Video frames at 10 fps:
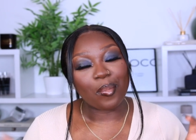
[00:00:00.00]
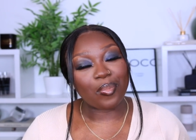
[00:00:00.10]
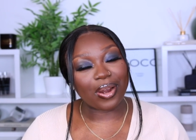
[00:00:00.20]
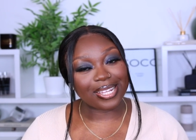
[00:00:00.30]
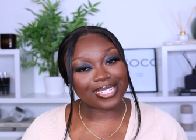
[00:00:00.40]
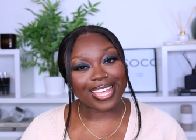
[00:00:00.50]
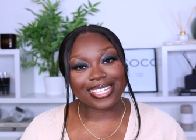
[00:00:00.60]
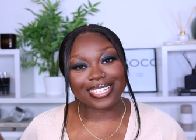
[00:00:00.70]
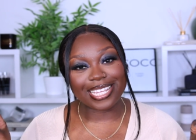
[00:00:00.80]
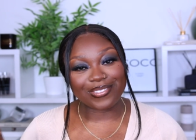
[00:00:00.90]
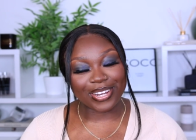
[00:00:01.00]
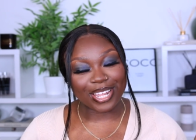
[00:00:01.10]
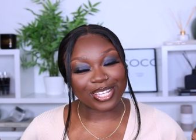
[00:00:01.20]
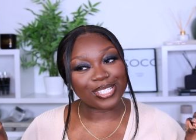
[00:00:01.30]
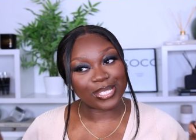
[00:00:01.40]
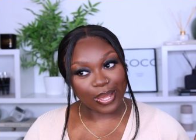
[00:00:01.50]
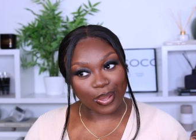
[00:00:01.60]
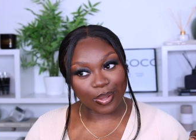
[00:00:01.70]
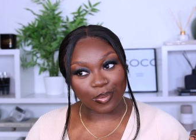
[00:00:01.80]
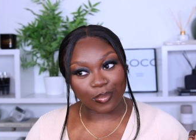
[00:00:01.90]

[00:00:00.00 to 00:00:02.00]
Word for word: products in today's video so